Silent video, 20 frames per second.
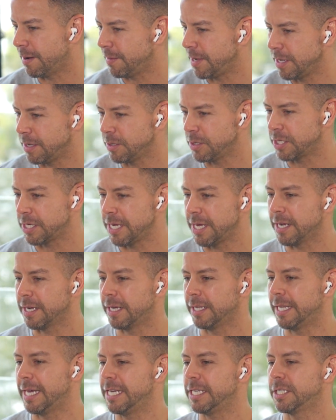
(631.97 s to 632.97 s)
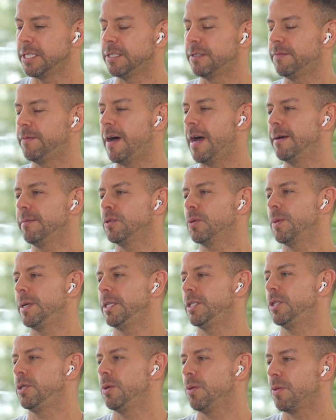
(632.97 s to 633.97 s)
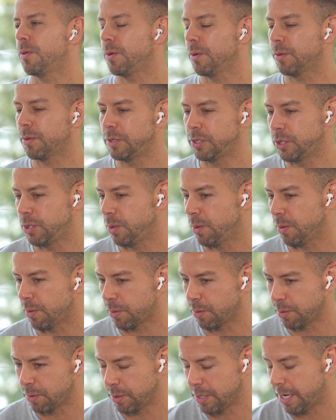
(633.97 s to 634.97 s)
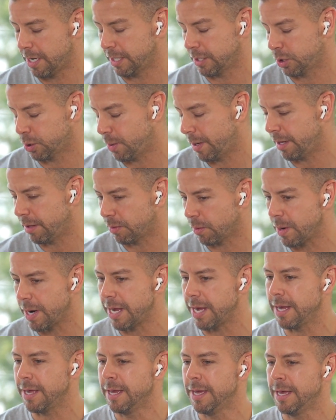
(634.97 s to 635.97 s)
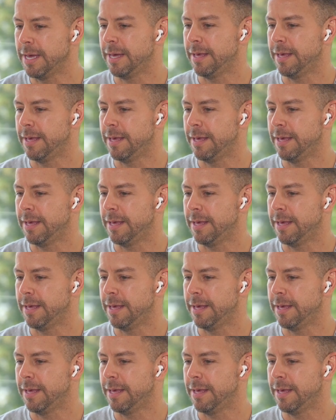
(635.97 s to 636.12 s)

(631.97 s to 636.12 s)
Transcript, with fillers: I mean, you see in Galatians five twenty-two through to, uh, twenty-three